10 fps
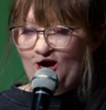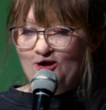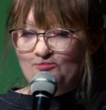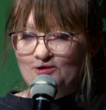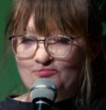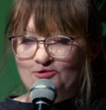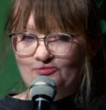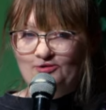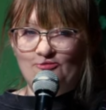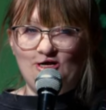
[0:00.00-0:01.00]
I remember
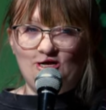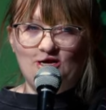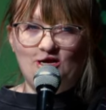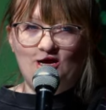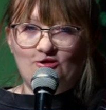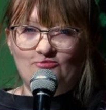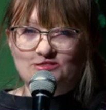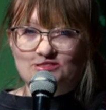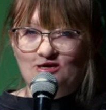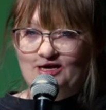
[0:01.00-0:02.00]
we went and it
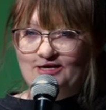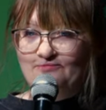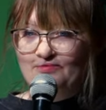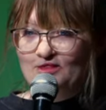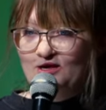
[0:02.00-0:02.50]
was like,